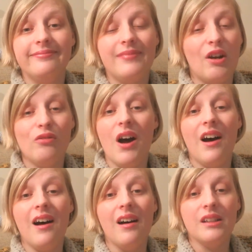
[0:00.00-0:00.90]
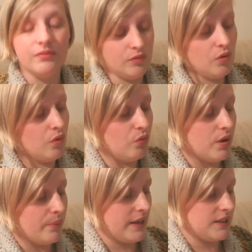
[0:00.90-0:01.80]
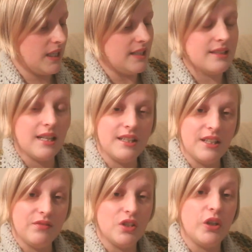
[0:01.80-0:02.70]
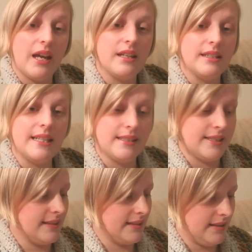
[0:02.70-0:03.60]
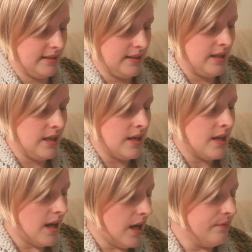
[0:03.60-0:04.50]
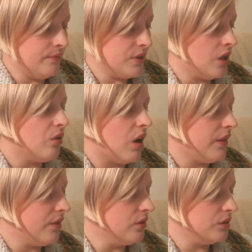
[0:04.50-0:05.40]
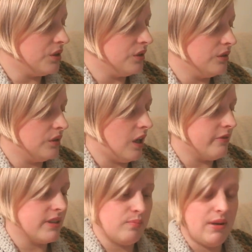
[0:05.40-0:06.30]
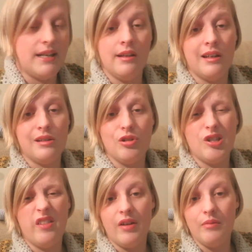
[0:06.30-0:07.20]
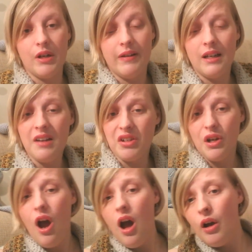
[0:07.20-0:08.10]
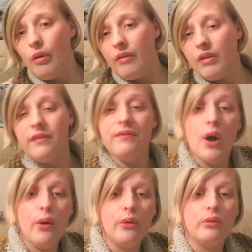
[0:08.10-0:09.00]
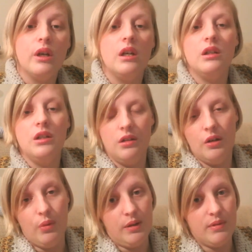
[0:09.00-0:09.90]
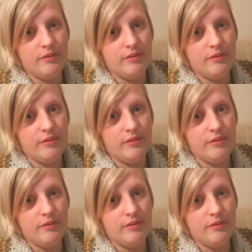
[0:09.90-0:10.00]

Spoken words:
Hurrah! What better incentive to get knitting? So I thought I would explain that, just so if I'm going, I've got a hoe, I've got a foe, you know what I'm on